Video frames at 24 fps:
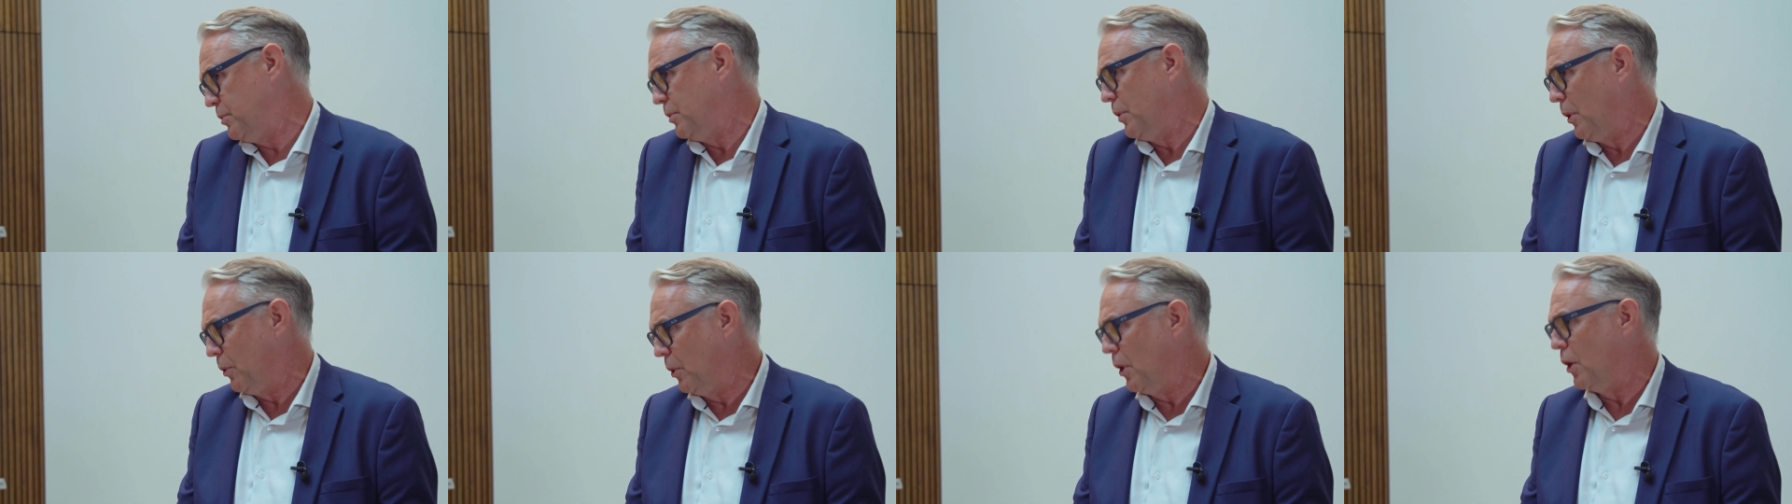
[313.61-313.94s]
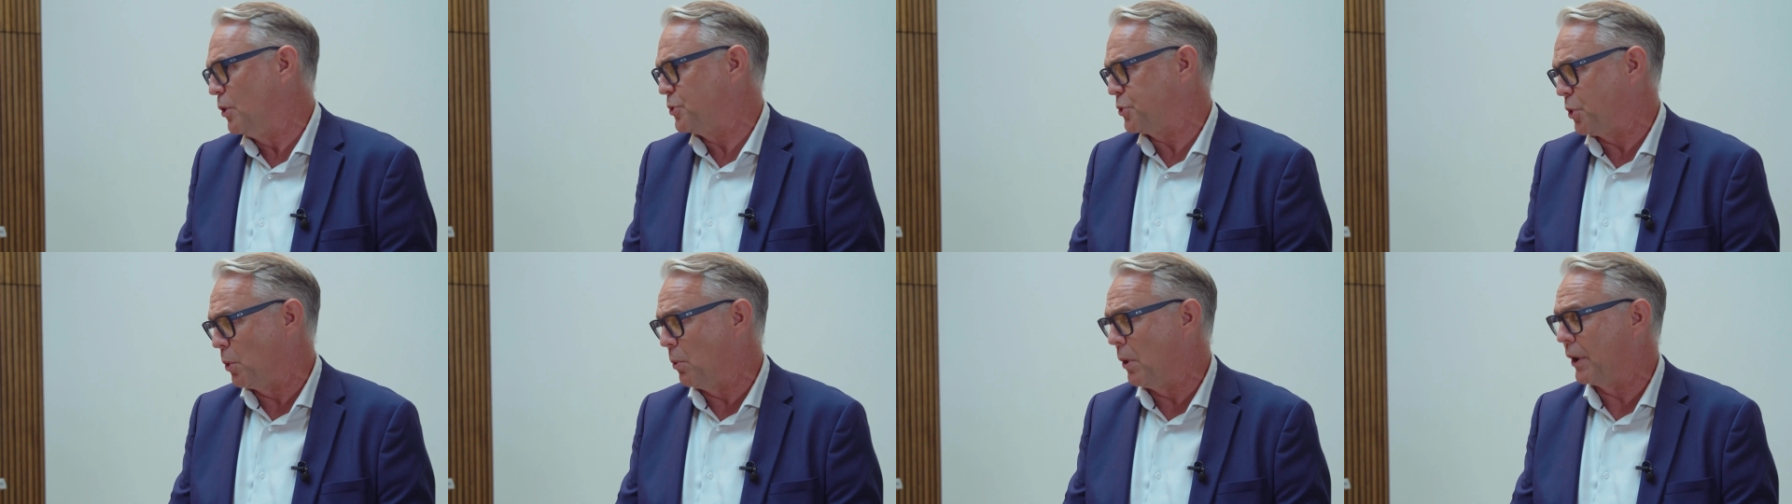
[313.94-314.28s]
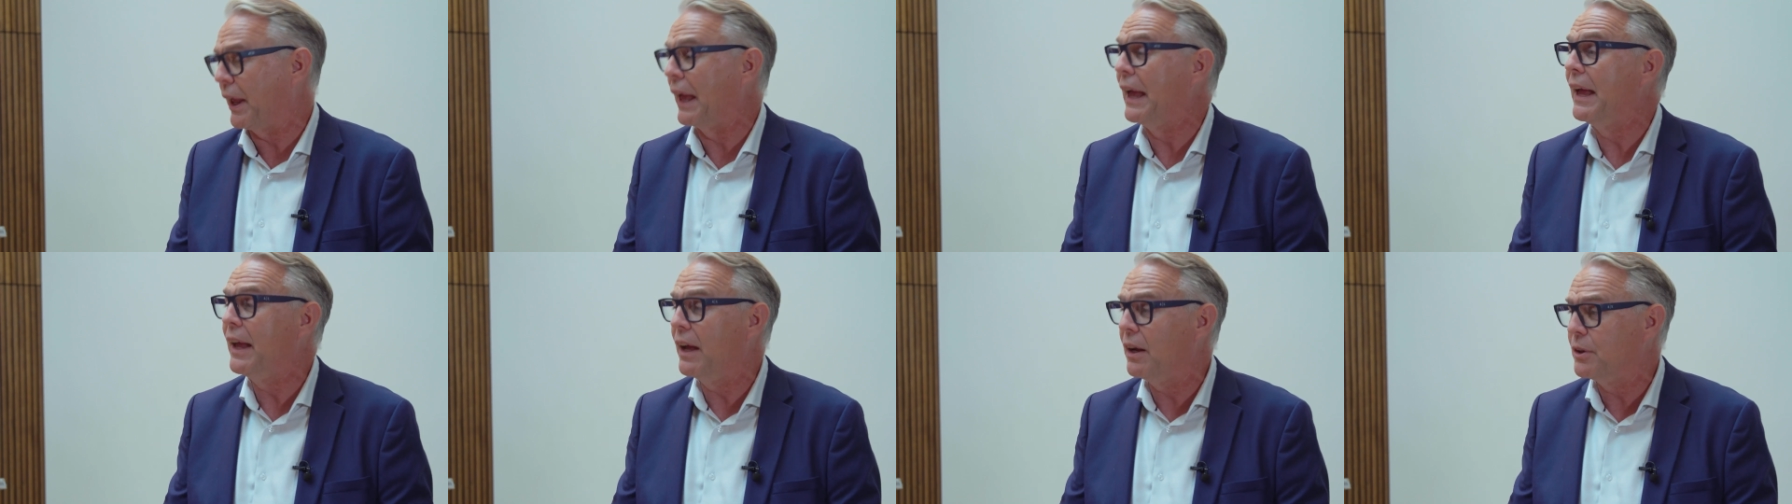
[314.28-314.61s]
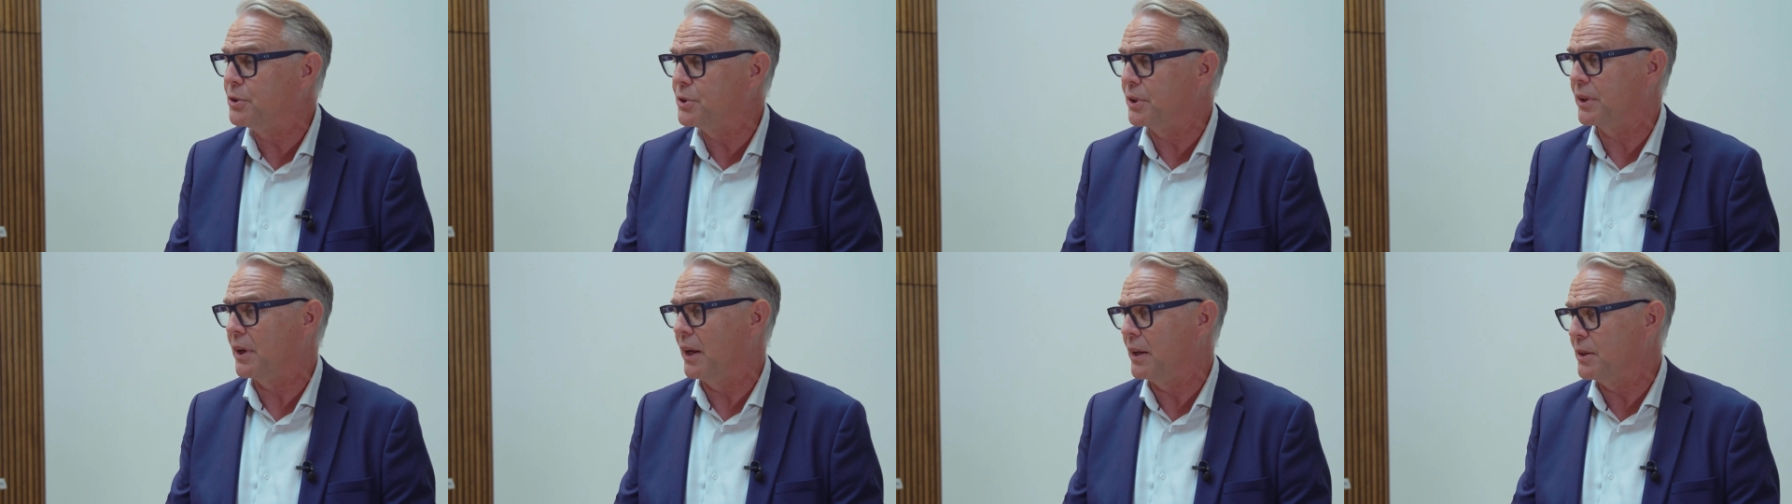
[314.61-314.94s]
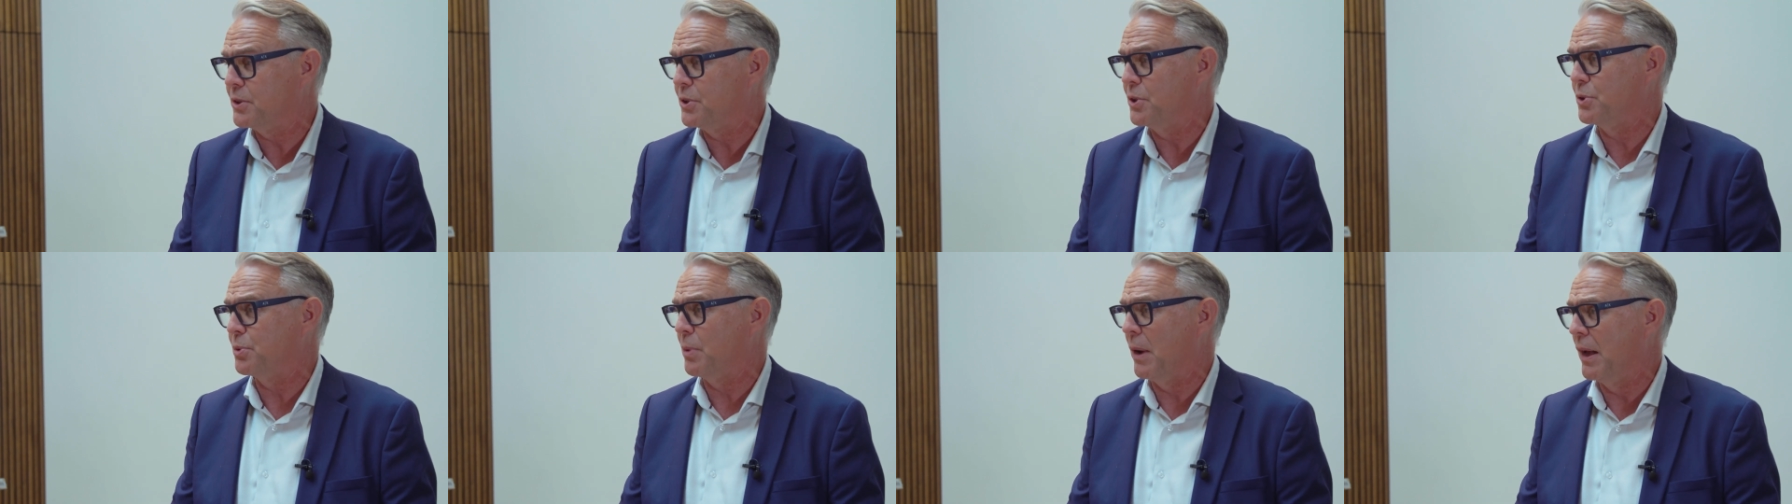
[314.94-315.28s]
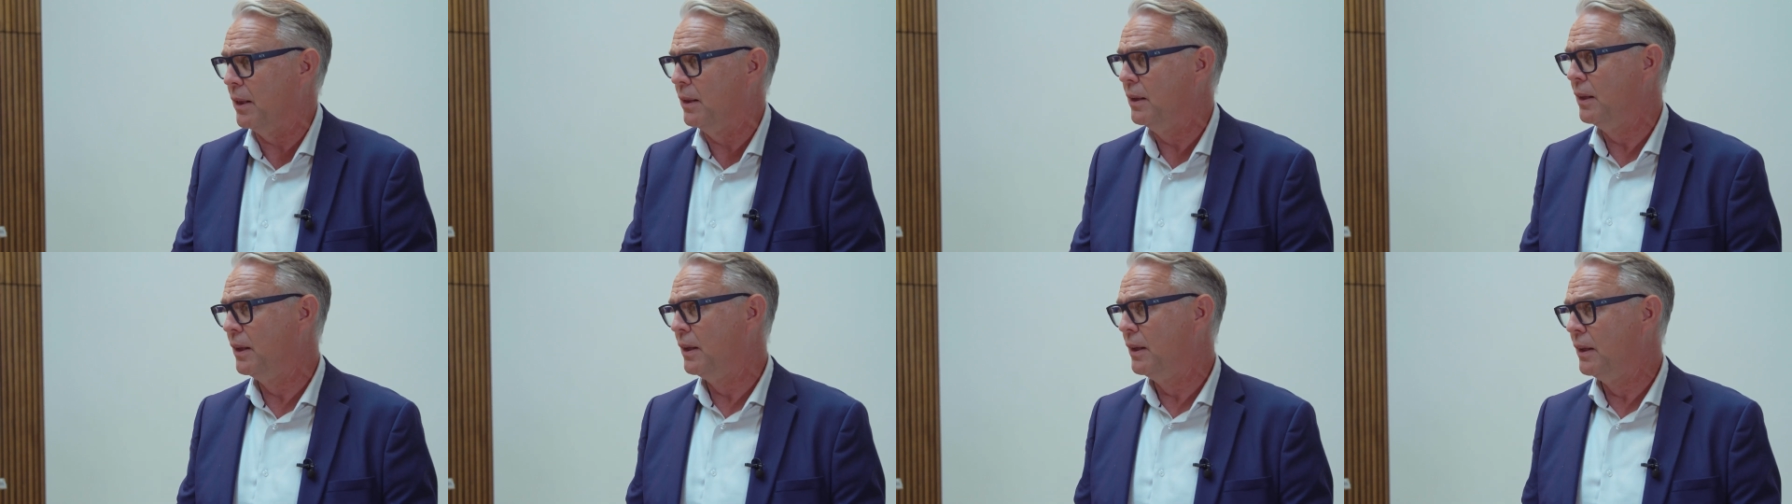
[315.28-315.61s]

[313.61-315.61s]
will also work at 800 gigs as well.